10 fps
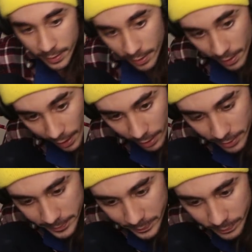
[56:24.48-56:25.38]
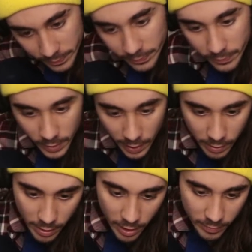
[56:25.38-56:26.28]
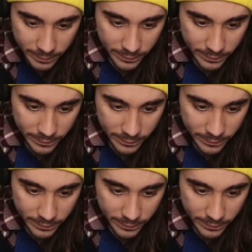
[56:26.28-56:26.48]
Yeah, I don't know.